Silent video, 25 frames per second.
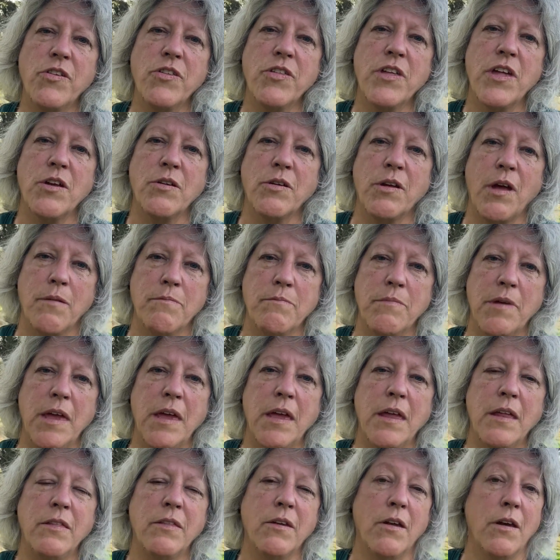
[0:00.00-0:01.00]
They don't get
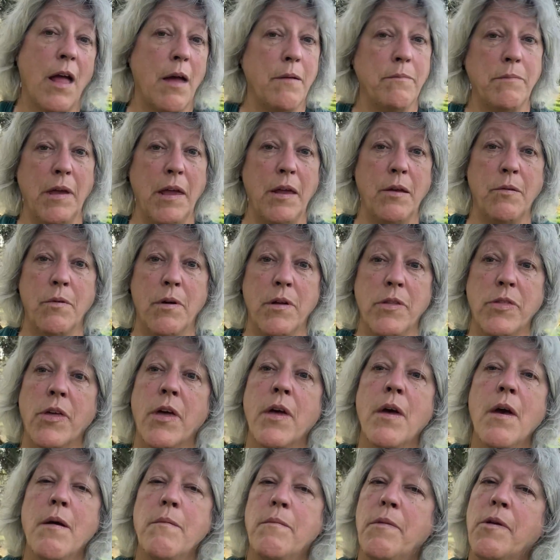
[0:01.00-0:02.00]
mean. They're not mean with
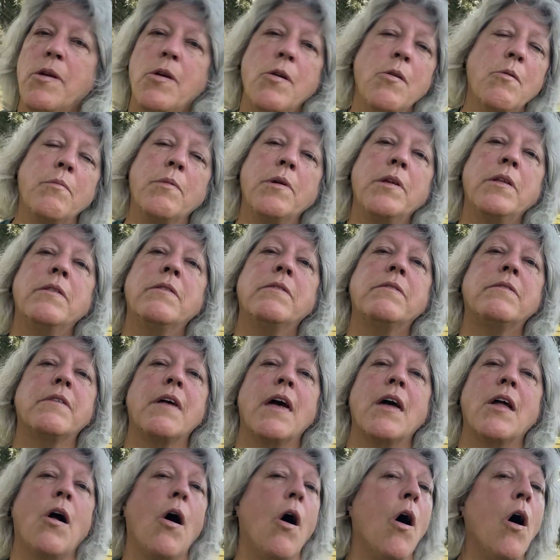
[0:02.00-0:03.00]
humans
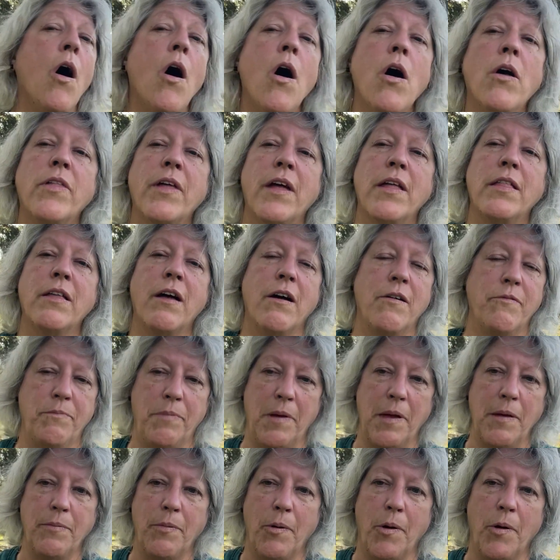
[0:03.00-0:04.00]
at all. They love
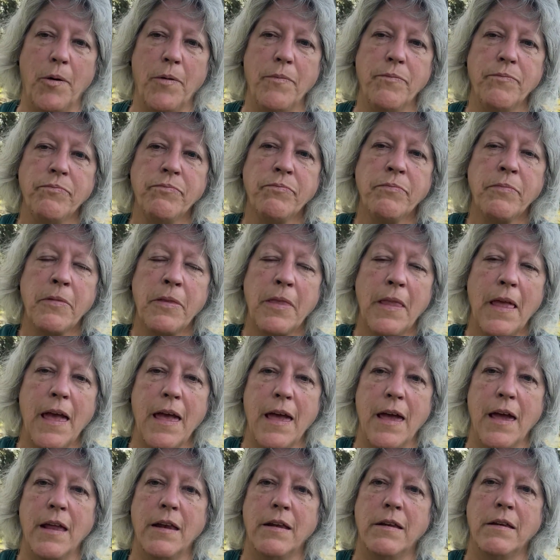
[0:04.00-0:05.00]
people,
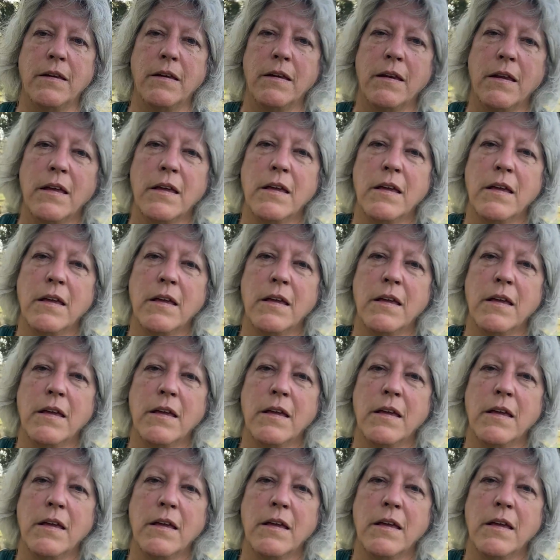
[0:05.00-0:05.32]
and